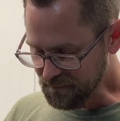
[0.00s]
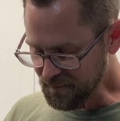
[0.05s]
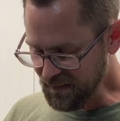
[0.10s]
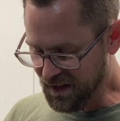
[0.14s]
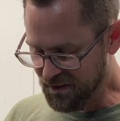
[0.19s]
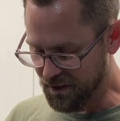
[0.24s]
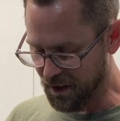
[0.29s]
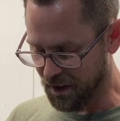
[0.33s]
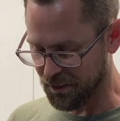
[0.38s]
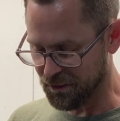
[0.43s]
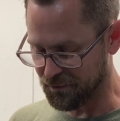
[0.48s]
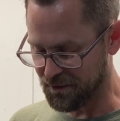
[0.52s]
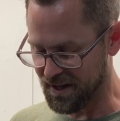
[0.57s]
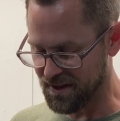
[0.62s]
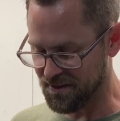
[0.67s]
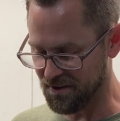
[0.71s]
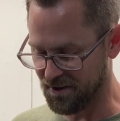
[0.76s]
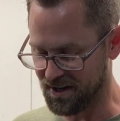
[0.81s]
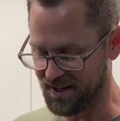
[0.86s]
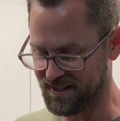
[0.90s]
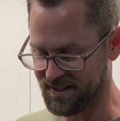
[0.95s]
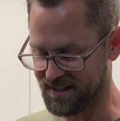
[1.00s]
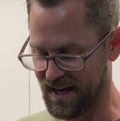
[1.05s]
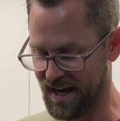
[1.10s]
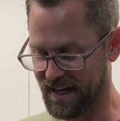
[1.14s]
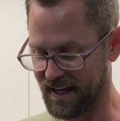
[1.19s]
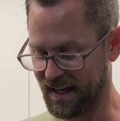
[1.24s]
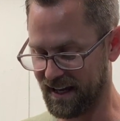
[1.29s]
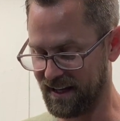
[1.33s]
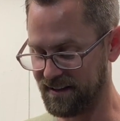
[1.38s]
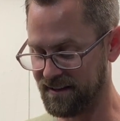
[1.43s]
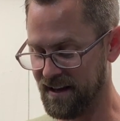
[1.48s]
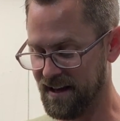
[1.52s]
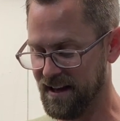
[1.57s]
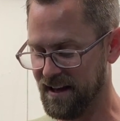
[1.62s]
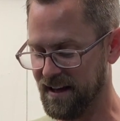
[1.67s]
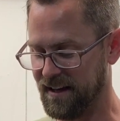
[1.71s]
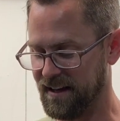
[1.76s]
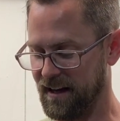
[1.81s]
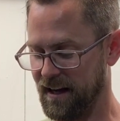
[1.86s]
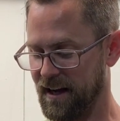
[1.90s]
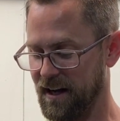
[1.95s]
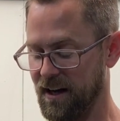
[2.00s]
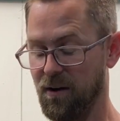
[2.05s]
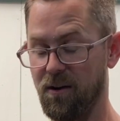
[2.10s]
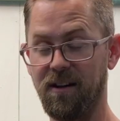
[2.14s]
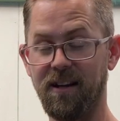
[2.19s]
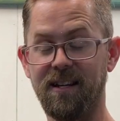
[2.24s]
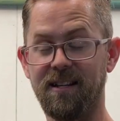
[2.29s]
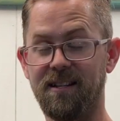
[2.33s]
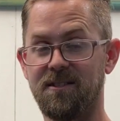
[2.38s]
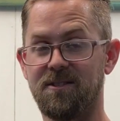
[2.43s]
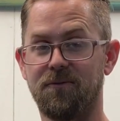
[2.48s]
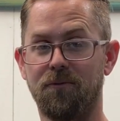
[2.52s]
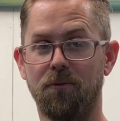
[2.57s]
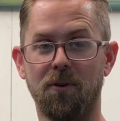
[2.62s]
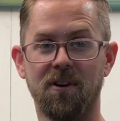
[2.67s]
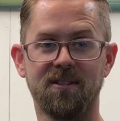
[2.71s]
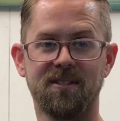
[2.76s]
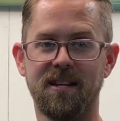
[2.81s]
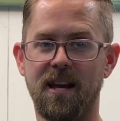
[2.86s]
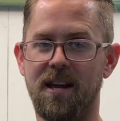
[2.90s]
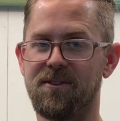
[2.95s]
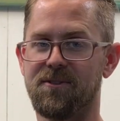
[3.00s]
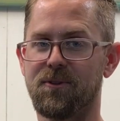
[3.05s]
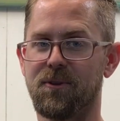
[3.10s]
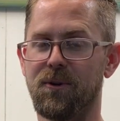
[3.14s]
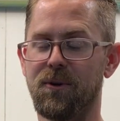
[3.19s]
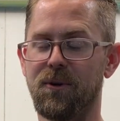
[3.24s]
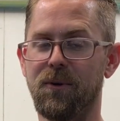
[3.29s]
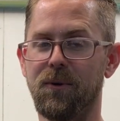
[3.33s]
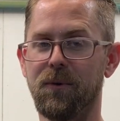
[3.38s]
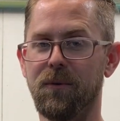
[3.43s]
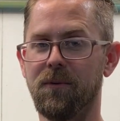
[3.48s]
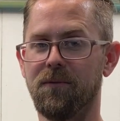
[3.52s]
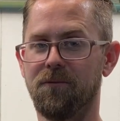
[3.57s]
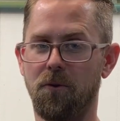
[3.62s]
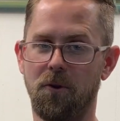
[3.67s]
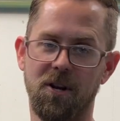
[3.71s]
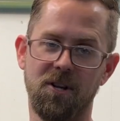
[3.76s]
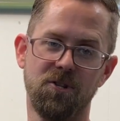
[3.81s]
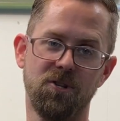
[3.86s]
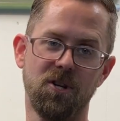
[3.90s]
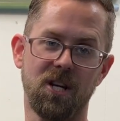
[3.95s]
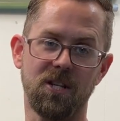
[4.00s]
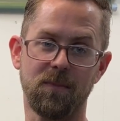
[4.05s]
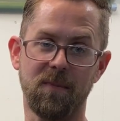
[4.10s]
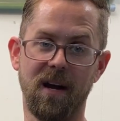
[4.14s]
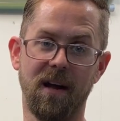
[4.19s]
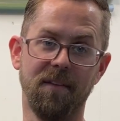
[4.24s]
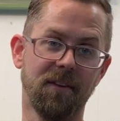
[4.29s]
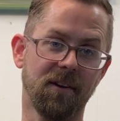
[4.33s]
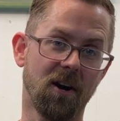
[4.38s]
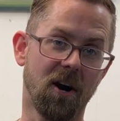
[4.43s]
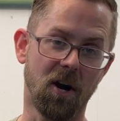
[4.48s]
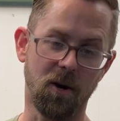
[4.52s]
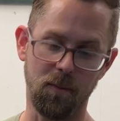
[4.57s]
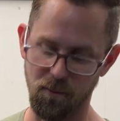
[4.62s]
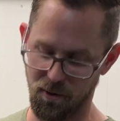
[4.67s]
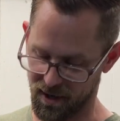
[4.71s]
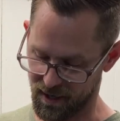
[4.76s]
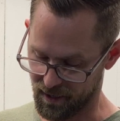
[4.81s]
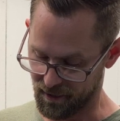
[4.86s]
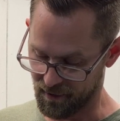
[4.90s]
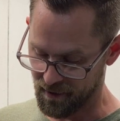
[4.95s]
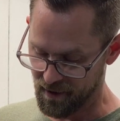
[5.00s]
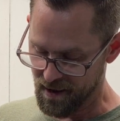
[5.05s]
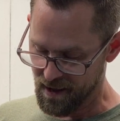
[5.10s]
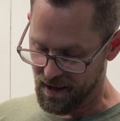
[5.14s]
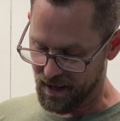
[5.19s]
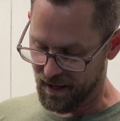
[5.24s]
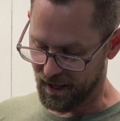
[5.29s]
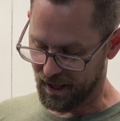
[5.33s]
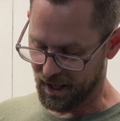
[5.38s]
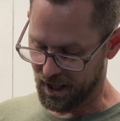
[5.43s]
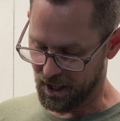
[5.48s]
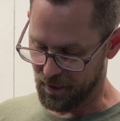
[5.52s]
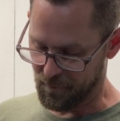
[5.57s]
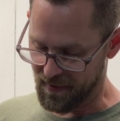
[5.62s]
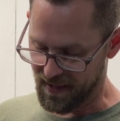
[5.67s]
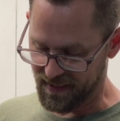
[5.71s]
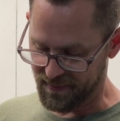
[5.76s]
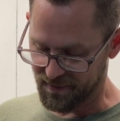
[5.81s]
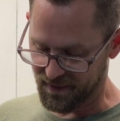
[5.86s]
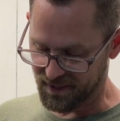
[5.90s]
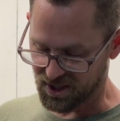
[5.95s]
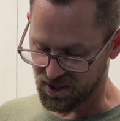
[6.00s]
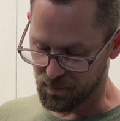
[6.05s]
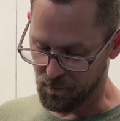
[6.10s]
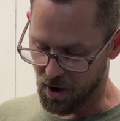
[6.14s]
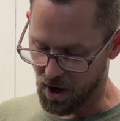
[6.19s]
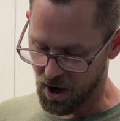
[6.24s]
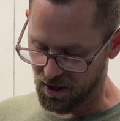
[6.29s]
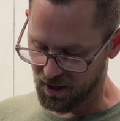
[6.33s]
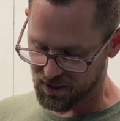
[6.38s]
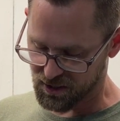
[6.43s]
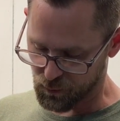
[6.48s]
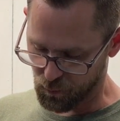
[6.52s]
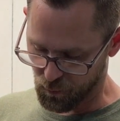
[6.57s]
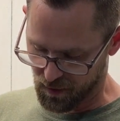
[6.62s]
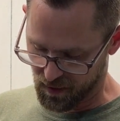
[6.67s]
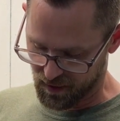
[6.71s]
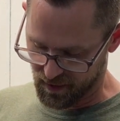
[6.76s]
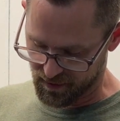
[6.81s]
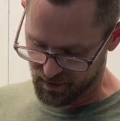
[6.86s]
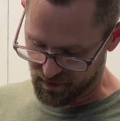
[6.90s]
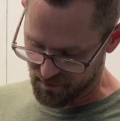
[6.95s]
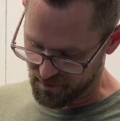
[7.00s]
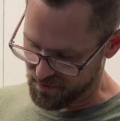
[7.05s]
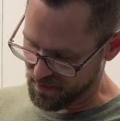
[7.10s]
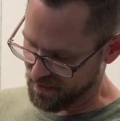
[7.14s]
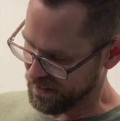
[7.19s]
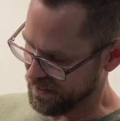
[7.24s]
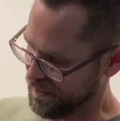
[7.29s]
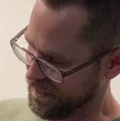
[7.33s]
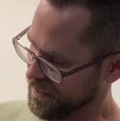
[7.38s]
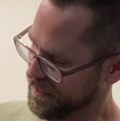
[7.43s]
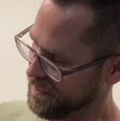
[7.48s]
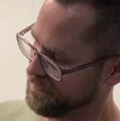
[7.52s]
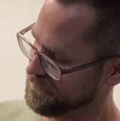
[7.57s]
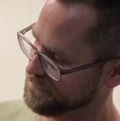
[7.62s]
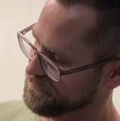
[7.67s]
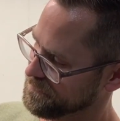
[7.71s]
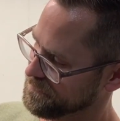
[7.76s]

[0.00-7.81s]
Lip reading: the 3/32 is for a set screw for an adjustment on the carburetor. And the smallest one, the